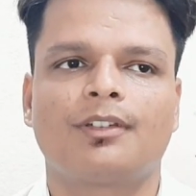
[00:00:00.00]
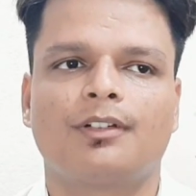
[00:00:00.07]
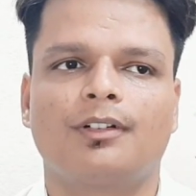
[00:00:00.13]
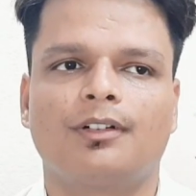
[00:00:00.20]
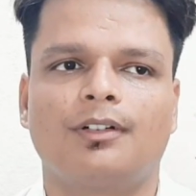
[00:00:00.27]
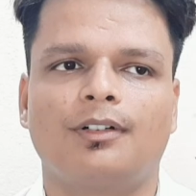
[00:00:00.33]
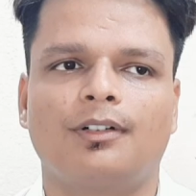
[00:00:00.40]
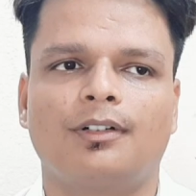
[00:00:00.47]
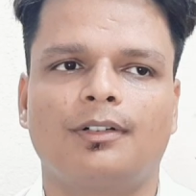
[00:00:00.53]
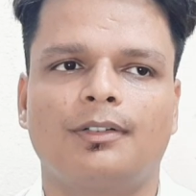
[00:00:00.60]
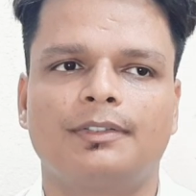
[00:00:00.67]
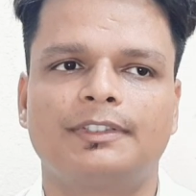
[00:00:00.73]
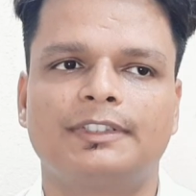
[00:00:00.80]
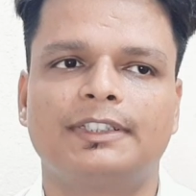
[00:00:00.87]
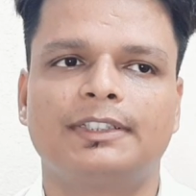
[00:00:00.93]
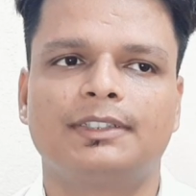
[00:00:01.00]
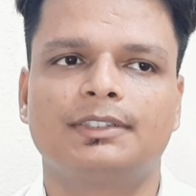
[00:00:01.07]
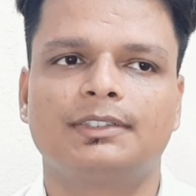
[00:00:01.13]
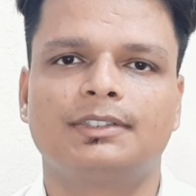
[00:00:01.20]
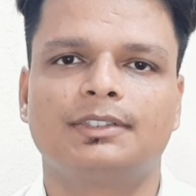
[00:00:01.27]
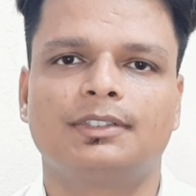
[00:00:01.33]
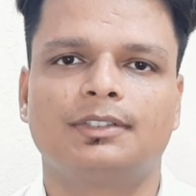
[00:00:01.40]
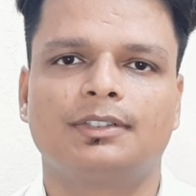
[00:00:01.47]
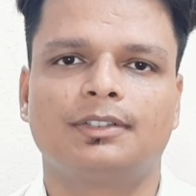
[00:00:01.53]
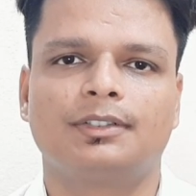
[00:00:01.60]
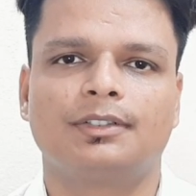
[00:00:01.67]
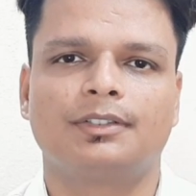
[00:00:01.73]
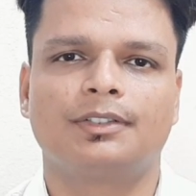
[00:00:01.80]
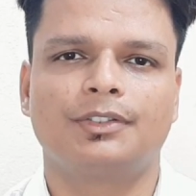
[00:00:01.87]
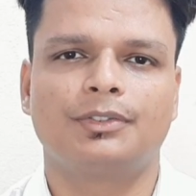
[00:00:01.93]
Then
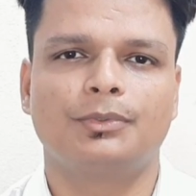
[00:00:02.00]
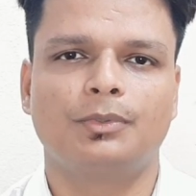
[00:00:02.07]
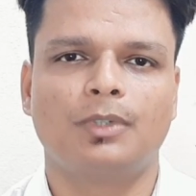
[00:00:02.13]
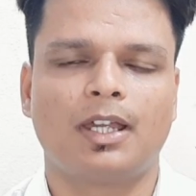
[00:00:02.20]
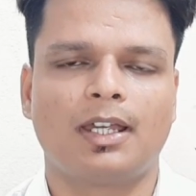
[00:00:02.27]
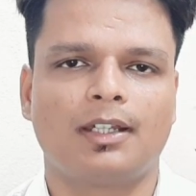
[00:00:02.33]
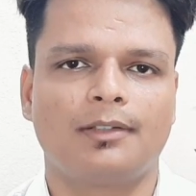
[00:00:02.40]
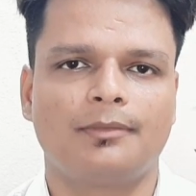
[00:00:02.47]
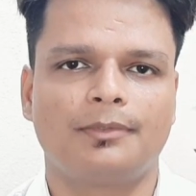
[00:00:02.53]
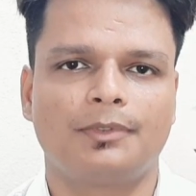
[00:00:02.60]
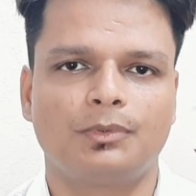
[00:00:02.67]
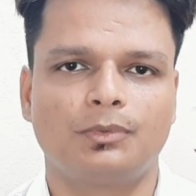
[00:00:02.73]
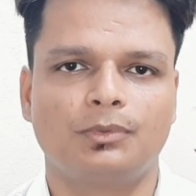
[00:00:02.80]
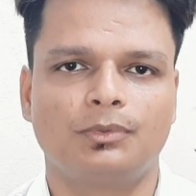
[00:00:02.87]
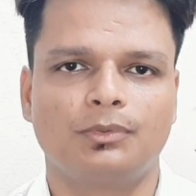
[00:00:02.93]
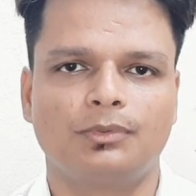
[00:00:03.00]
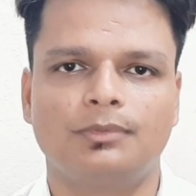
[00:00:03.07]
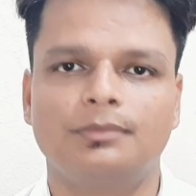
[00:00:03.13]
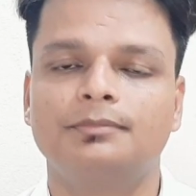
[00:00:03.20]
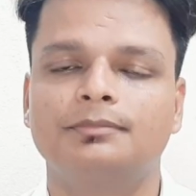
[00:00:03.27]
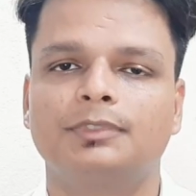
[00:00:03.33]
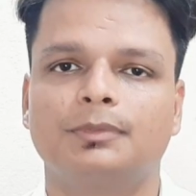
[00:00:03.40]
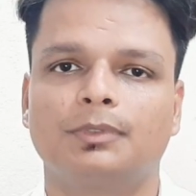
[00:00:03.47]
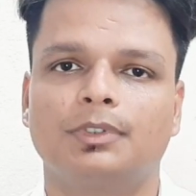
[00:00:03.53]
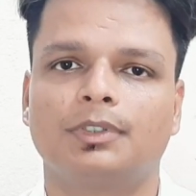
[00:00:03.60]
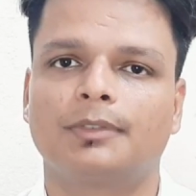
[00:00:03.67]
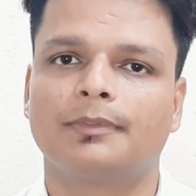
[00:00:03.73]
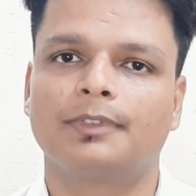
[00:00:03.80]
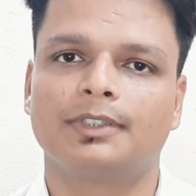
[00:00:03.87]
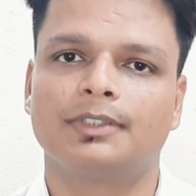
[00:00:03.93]
you have to
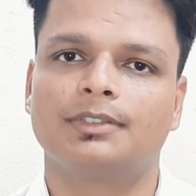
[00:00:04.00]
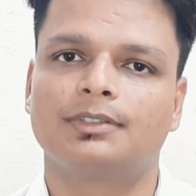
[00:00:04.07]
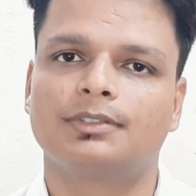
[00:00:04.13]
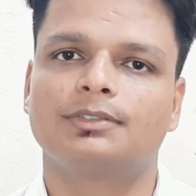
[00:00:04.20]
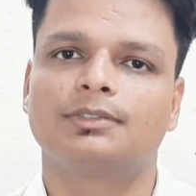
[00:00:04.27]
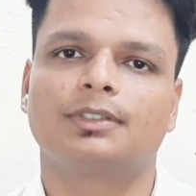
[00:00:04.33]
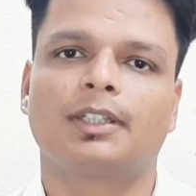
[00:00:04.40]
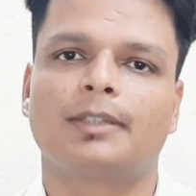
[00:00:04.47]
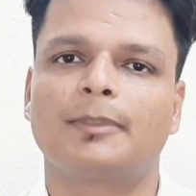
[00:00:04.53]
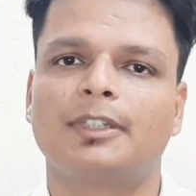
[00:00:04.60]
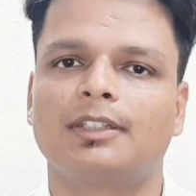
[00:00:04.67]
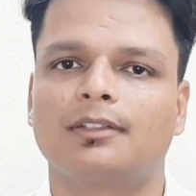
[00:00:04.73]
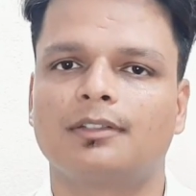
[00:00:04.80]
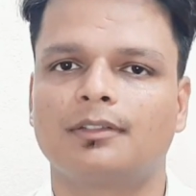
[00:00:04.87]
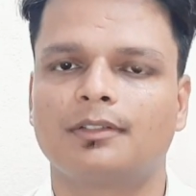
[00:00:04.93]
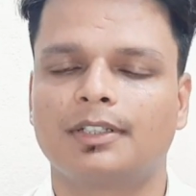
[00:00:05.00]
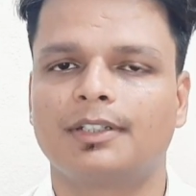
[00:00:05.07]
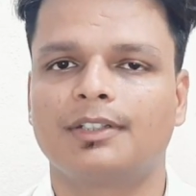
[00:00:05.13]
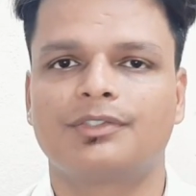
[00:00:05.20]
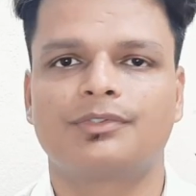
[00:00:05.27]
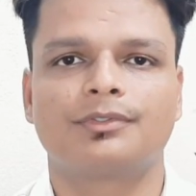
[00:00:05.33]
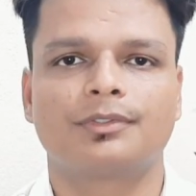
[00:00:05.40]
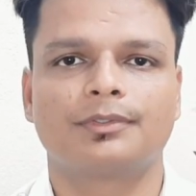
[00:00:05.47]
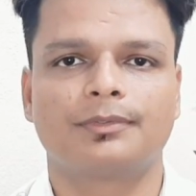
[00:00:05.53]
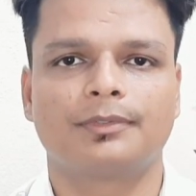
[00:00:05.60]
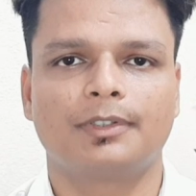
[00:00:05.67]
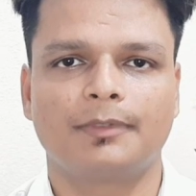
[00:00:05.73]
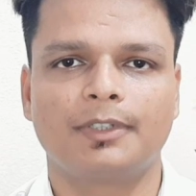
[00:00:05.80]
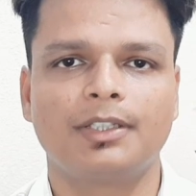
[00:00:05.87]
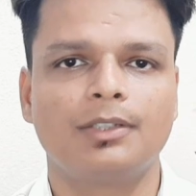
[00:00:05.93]
work with detection of
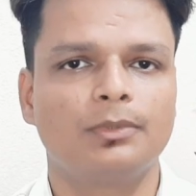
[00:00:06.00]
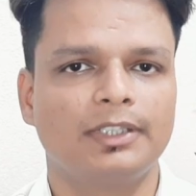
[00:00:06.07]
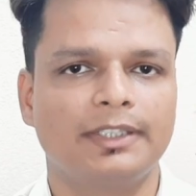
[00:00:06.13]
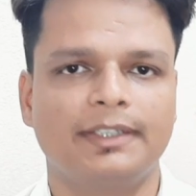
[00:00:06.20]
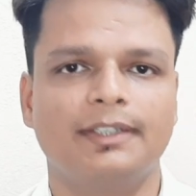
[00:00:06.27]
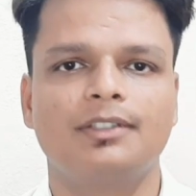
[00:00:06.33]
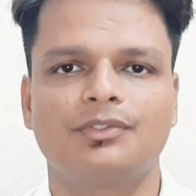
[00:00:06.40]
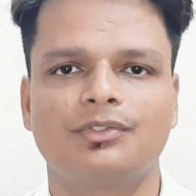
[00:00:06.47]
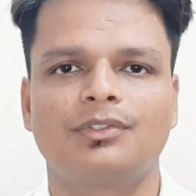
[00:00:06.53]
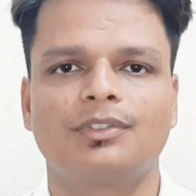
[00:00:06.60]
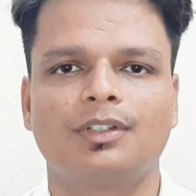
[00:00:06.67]
revenue leakage.